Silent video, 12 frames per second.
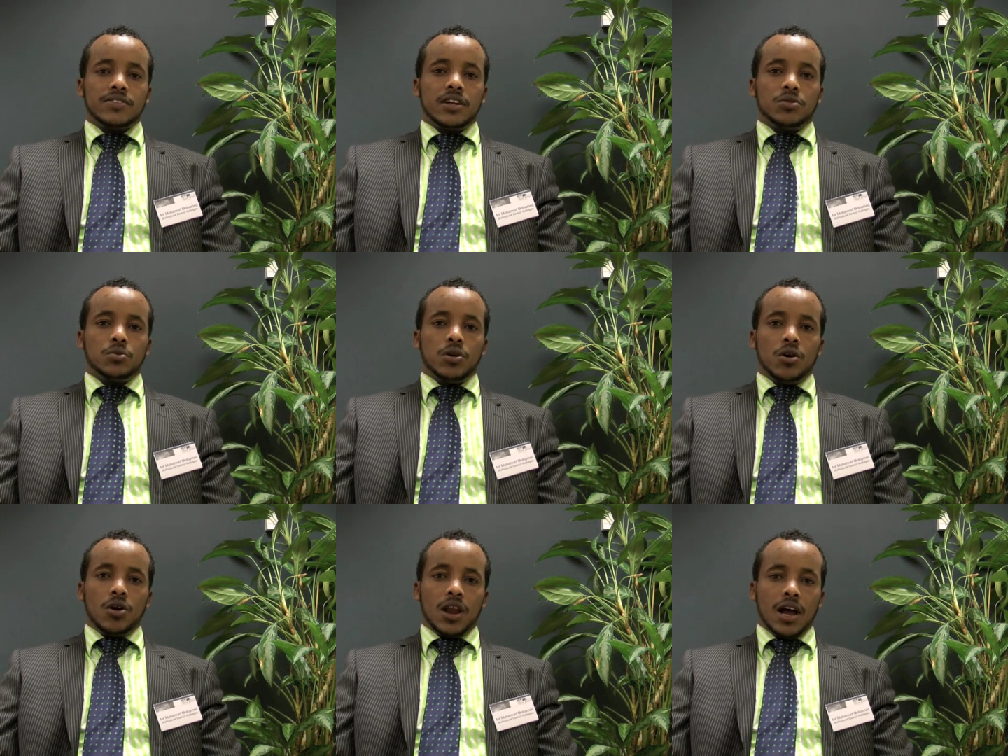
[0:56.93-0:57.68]
that we
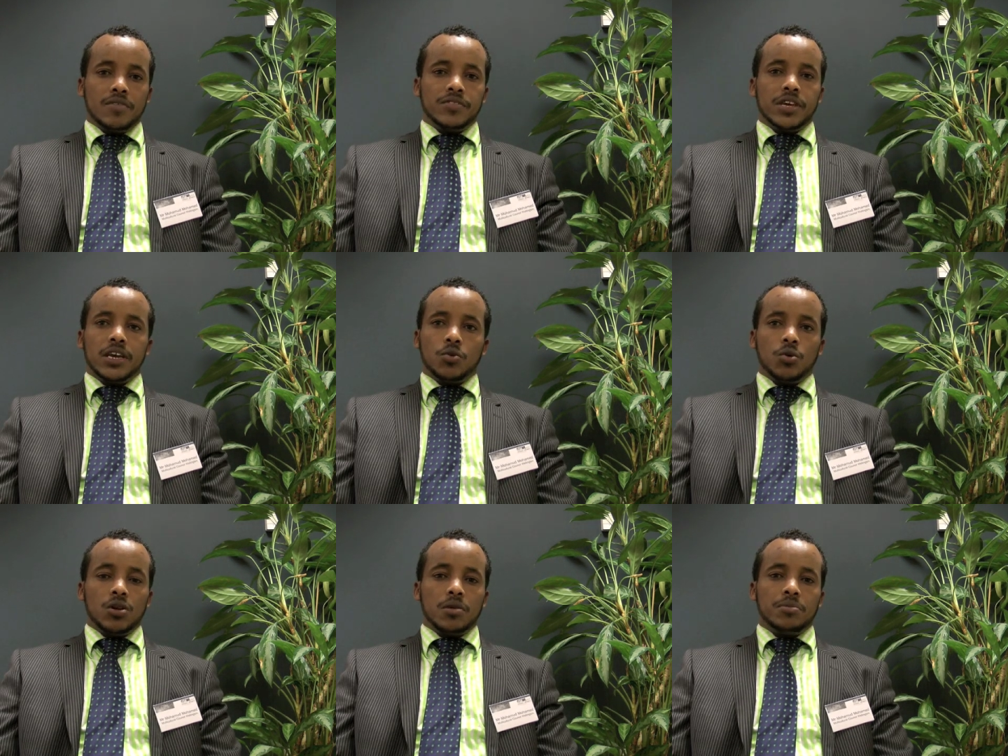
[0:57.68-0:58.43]
all have the
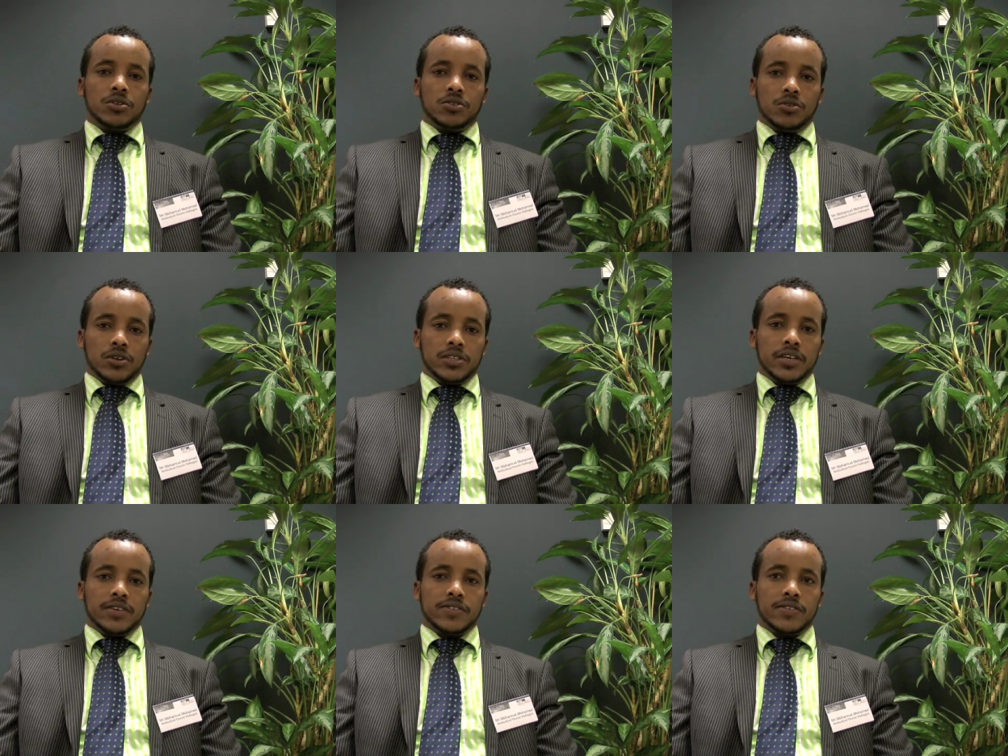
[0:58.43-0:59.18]
equal
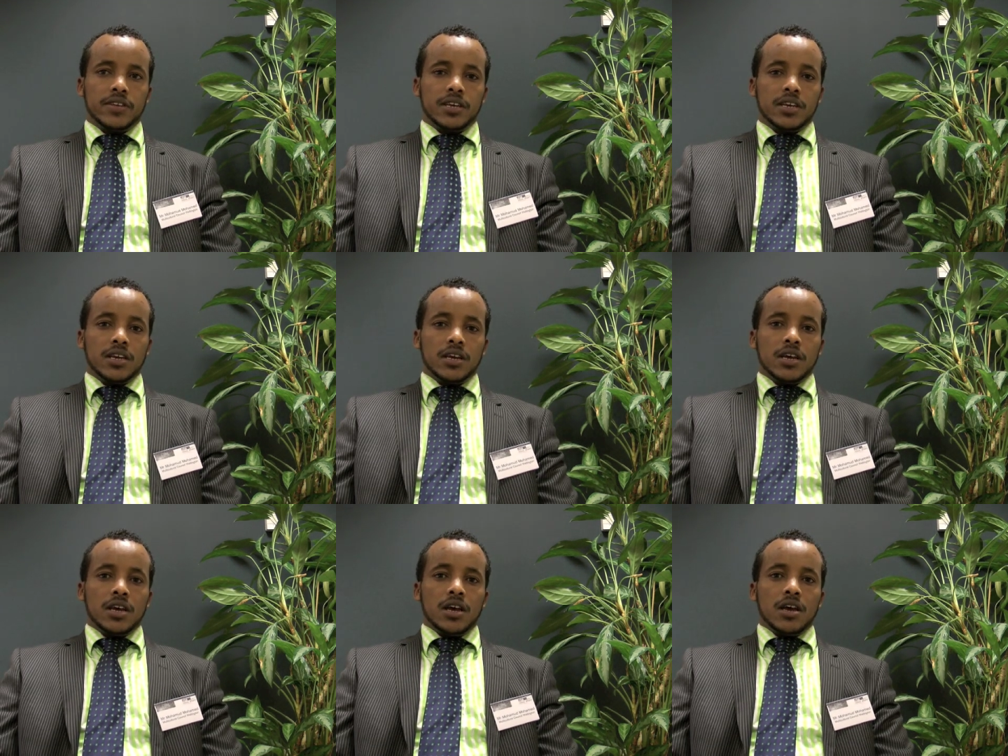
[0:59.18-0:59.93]
opportunities
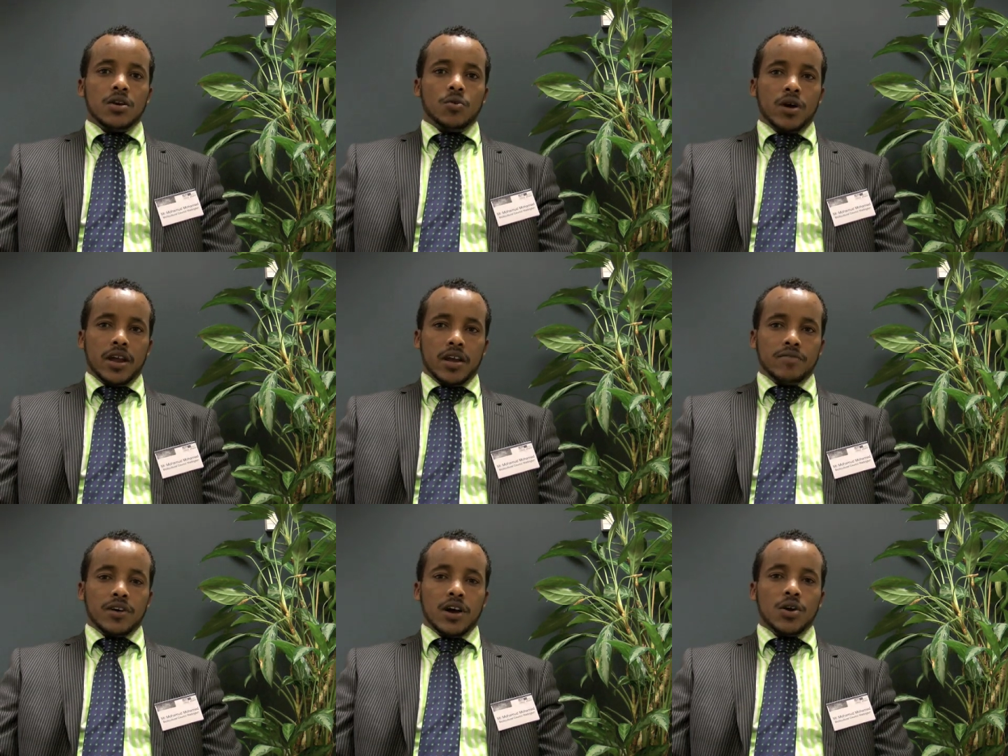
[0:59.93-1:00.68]

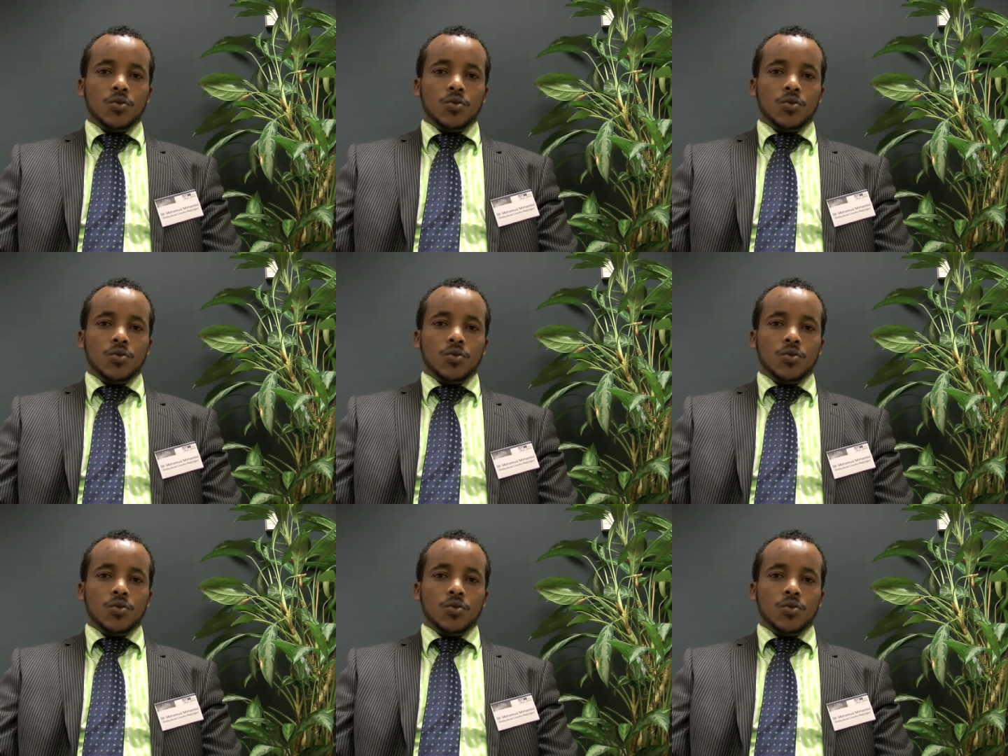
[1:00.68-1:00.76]
wherever,